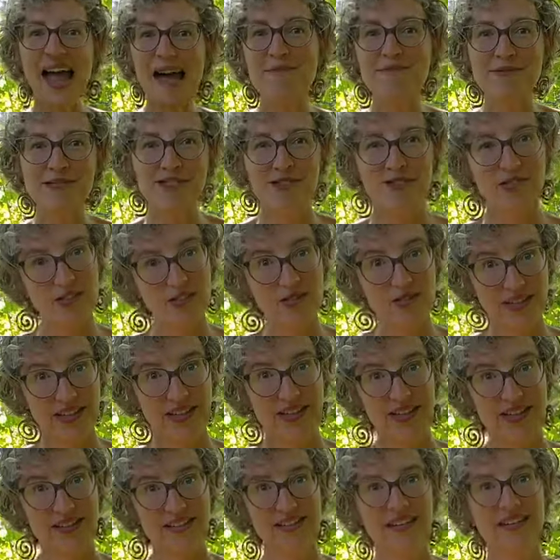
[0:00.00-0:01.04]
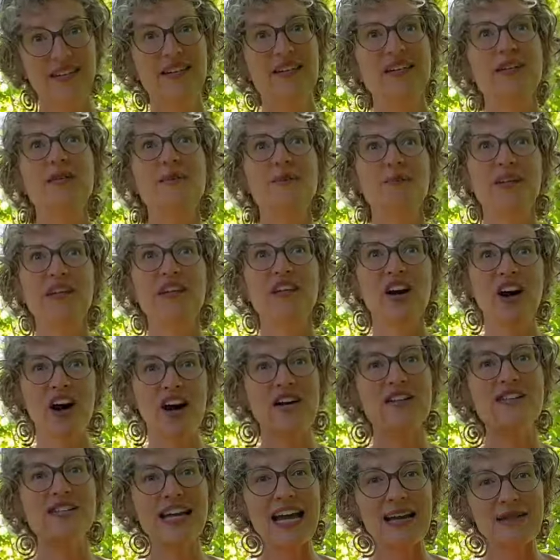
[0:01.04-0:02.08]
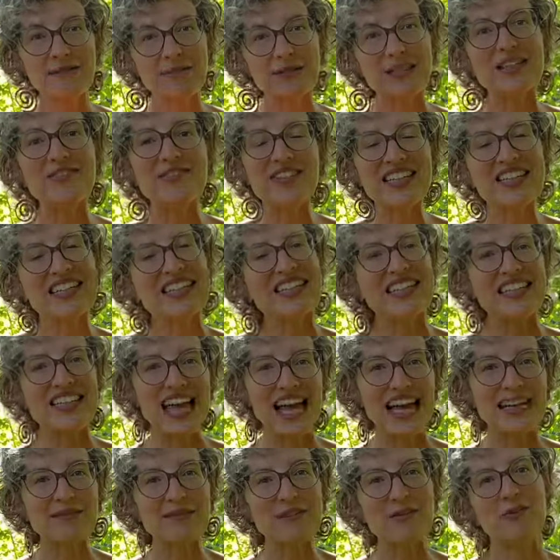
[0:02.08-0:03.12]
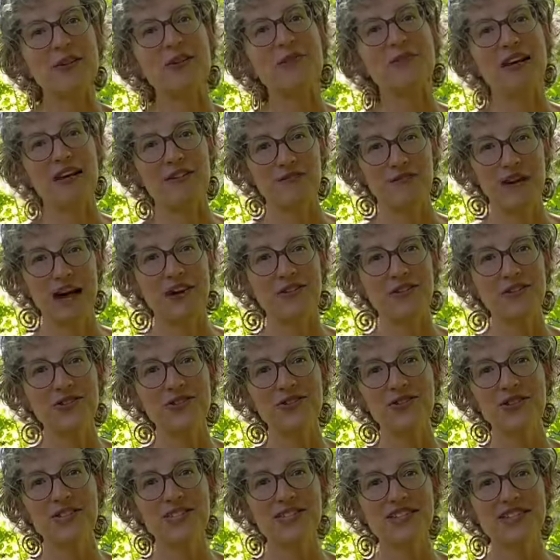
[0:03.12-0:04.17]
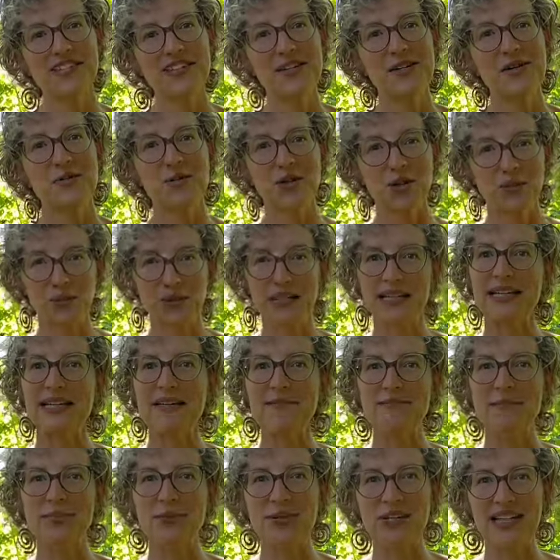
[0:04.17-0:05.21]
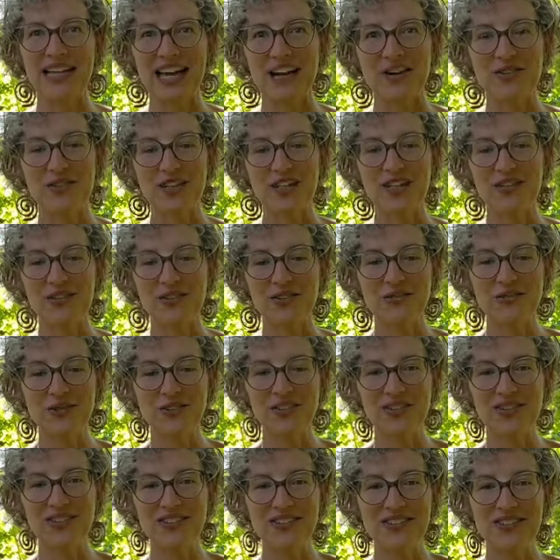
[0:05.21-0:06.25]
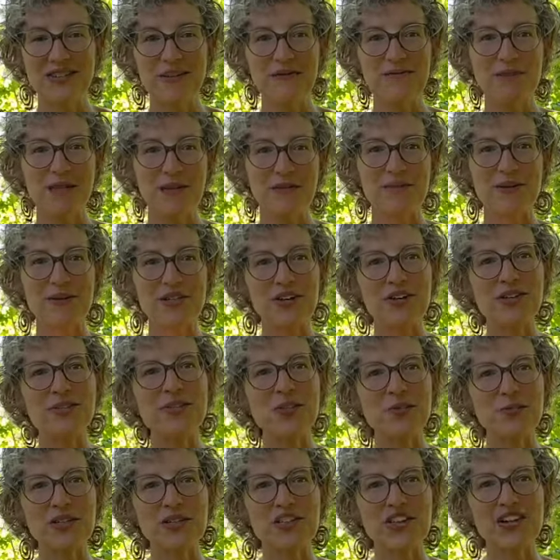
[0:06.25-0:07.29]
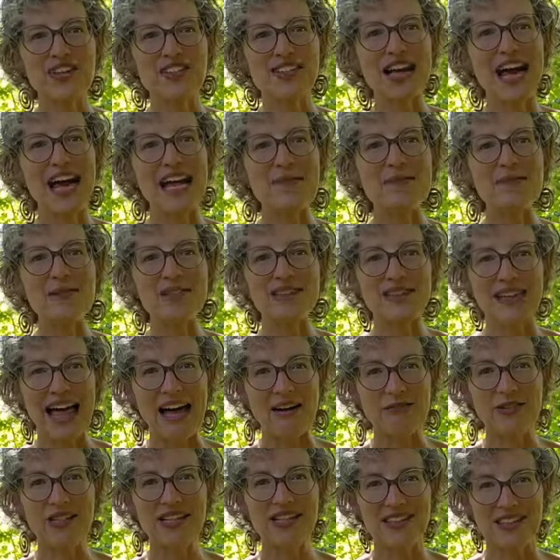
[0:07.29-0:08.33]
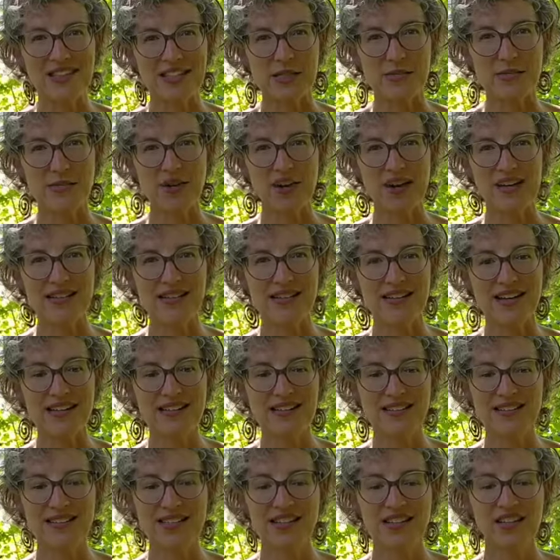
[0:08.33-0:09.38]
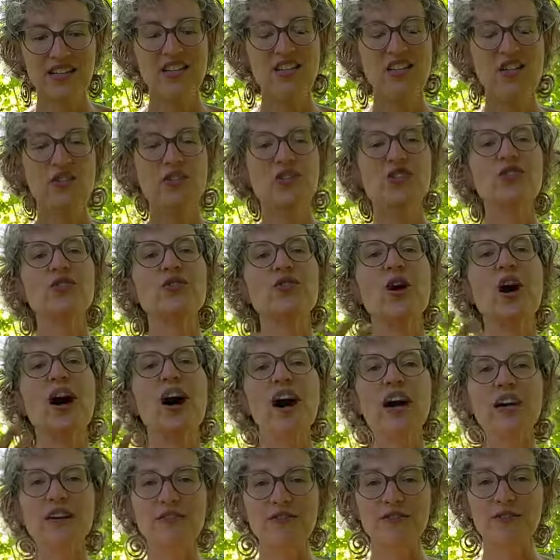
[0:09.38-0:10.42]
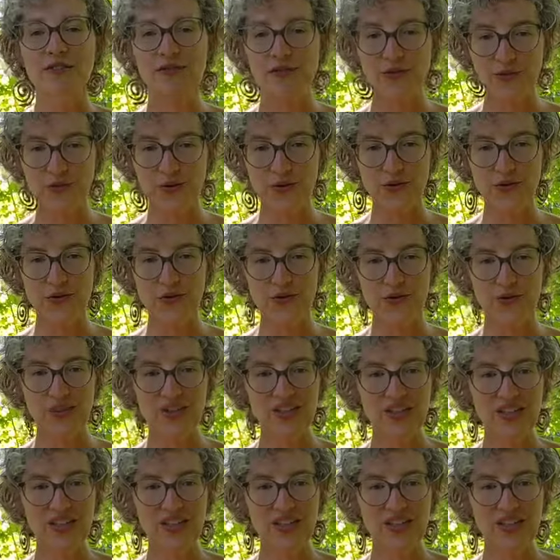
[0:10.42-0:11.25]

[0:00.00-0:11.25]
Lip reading: Absolutely. Because I am living in alignment with my values, with what I am putting out there in the world, but also because I am allowing this process to unfold